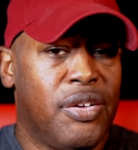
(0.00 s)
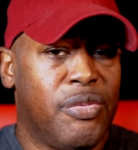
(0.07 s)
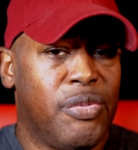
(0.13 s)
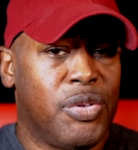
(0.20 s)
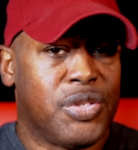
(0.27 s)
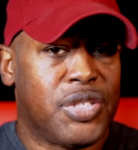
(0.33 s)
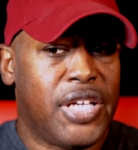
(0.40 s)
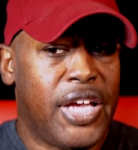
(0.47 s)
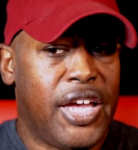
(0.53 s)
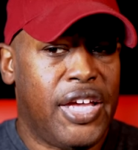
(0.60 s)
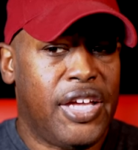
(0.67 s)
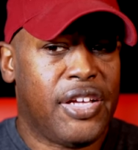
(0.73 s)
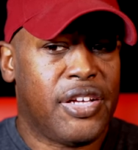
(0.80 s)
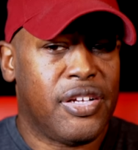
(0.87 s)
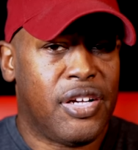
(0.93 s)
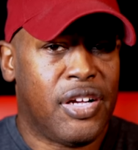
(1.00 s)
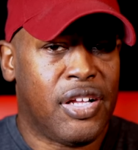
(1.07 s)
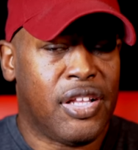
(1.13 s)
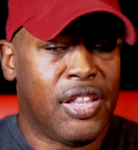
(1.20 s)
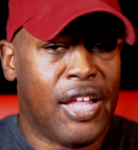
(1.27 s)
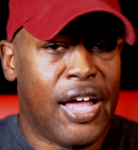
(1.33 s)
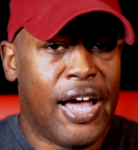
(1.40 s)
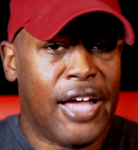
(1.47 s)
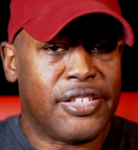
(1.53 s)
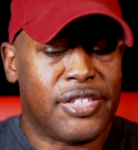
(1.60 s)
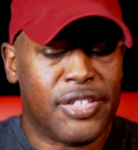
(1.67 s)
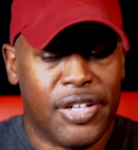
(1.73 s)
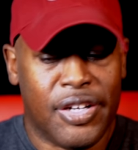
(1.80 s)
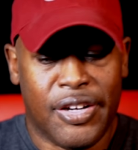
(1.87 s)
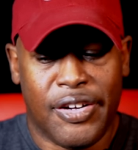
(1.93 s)
will take a
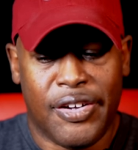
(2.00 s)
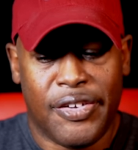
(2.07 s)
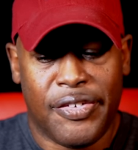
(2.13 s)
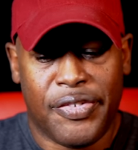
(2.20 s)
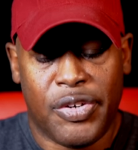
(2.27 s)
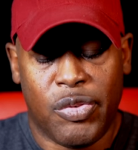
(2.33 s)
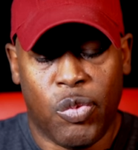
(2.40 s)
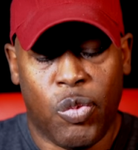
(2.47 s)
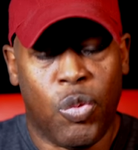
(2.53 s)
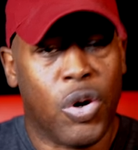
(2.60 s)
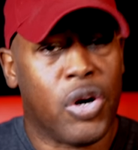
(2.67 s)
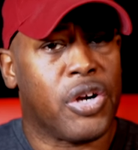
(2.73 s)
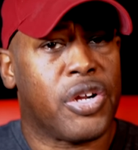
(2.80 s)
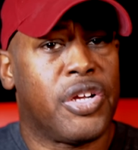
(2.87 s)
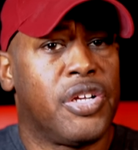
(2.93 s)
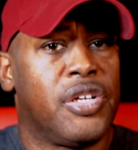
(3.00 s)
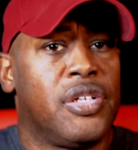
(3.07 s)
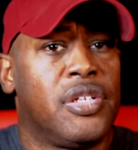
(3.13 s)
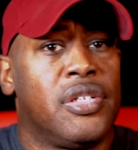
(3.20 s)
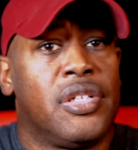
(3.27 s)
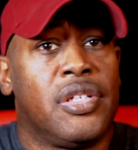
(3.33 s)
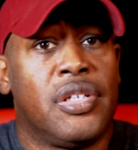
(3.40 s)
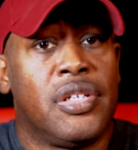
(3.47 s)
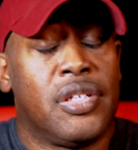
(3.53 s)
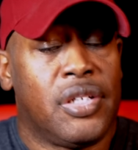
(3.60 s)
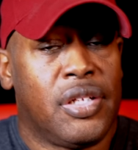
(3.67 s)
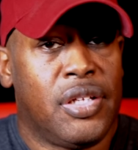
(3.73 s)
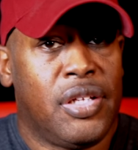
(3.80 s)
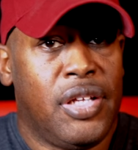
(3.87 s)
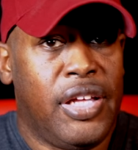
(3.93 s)
lot of work
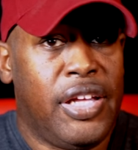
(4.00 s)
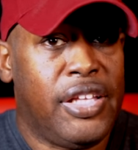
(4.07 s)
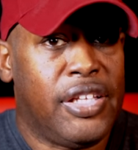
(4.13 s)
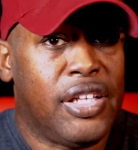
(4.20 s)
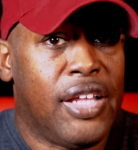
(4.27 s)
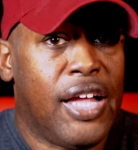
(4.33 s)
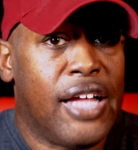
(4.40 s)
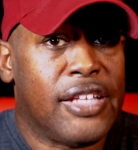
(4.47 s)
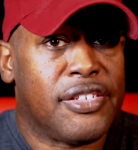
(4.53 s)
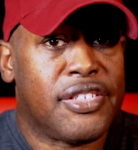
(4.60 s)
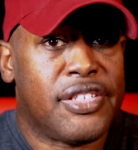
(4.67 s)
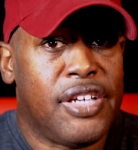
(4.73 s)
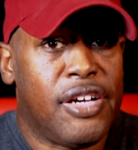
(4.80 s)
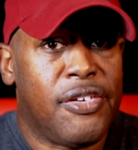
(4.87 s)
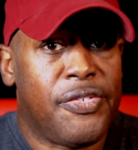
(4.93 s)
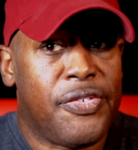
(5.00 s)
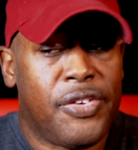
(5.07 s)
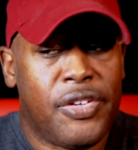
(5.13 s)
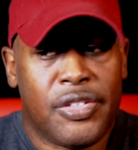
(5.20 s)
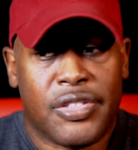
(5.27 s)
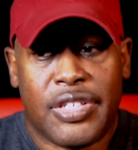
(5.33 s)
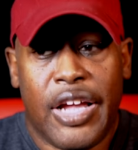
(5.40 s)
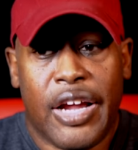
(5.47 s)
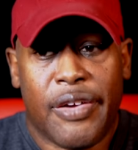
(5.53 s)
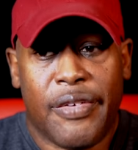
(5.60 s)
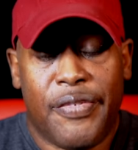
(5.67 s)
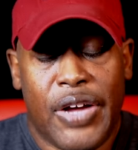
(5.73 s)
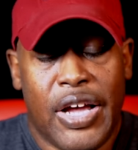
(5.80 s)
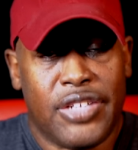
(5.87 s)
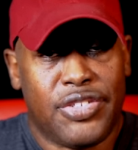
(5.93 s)
and a lot of
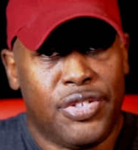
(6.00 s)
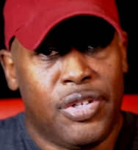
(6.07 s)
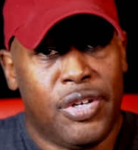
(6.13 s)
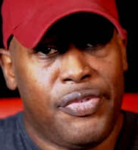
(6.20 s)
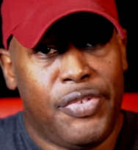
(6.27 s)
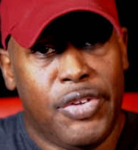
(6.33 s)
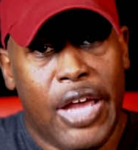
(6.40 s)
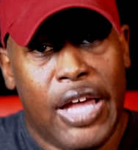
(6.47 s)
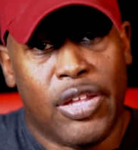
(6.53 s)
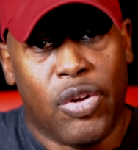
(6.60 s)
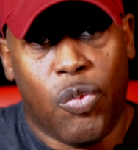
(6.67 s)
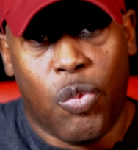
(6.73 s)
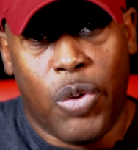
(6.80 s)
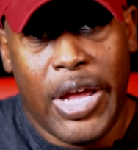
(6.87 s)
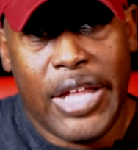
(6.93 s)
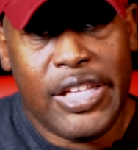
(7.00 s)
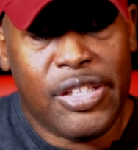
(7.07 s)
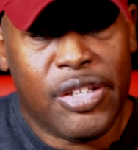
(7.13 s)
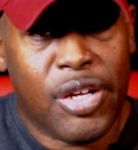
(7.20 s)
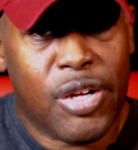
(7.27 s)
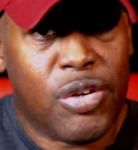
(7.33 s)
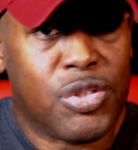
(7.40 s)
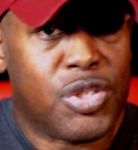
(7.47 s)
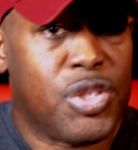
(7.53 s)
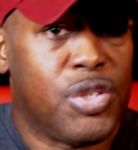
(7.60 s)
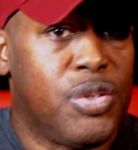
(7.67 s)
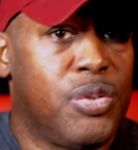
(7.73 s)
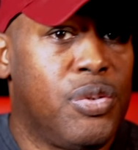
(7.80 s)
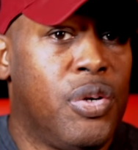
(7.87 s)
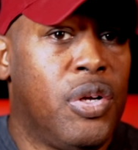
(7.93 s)
self-sacrifice. You know, if you got a wedding to go
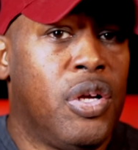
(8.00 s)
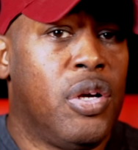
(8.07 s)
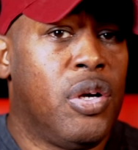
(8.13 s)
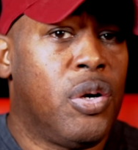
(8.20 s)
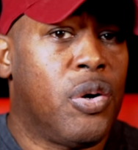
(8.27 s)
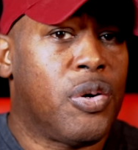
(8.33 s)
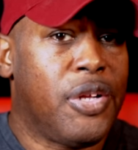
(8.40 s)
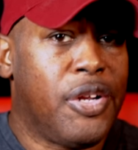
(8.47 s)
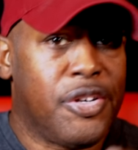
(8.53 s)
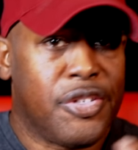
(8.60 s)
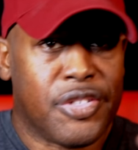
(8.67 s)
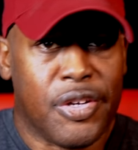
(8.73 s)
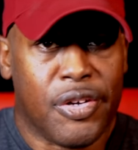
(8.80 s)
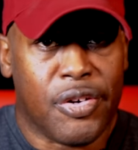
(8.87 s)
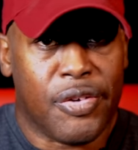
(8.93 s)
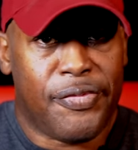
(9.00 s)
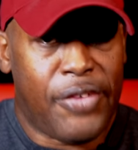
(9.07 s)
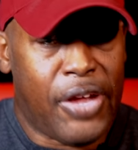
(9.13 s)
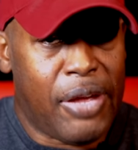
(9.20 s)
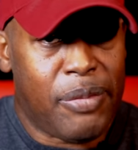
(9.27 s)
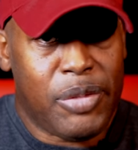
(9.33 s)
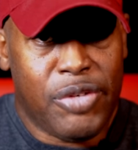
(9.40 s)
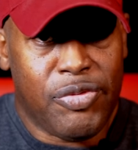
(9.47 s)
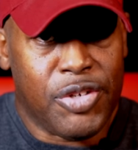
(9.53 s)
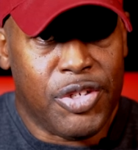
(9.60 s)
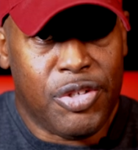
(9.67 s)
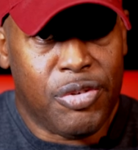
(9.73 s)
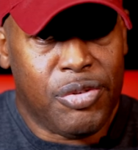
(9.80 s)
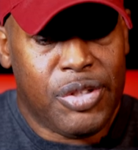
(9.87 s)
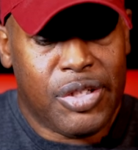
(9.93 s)
to, or there's a family
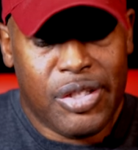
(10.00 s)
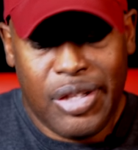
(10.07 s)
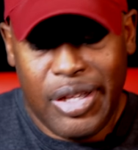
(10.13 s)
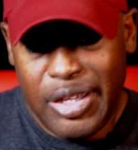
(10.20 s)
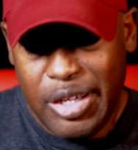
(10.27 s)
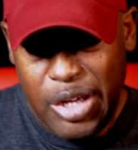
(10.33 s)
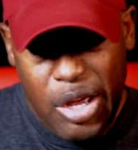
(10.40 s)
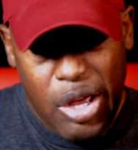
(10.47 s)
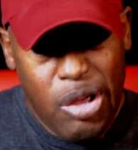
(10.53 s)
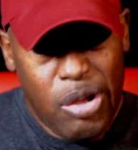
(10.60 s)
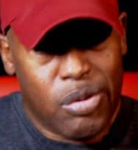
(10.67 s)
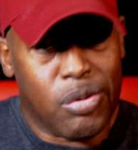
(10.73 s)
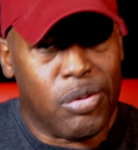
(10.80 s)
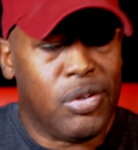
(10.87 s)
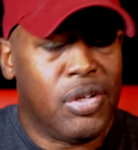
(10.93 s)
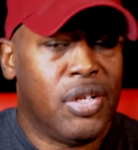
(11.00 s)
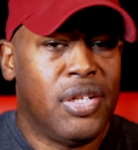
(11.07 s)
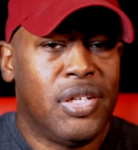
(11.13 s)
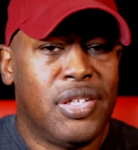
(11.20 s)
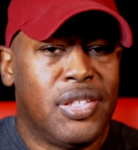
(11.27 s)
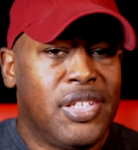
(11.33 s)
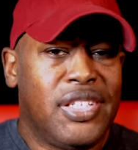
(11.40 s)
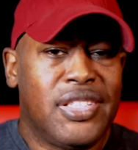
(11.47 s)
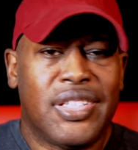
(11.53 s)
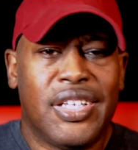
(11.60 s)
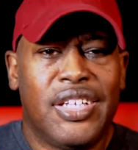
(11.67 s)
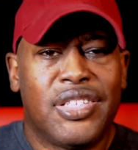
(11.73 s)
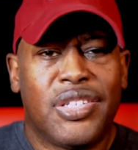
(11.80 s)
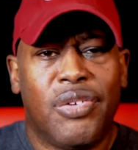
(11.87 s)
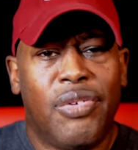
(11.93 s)
reunion, go. These
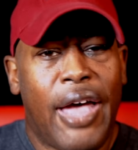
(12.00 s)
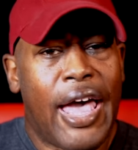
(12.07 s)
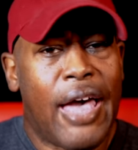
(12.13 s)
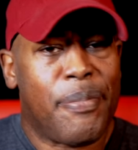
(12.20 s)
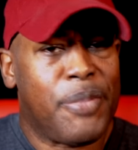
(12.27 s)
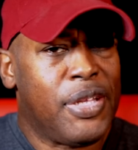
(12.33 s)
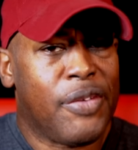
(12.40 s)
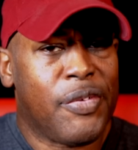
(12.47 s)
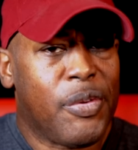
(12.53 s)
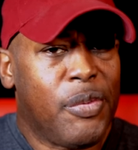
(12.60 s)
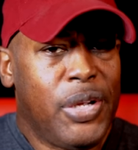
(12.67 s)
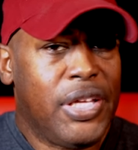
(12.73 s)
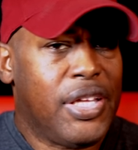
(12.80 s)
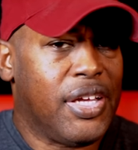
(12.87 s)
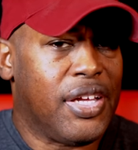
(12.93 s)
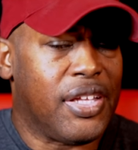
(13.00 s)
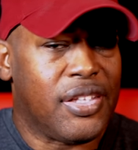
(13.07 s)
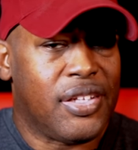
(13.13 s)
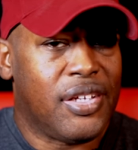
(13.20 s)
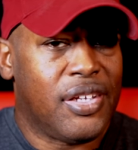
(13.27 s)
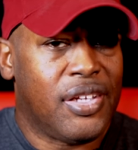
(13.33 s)
things don't happen every weekend.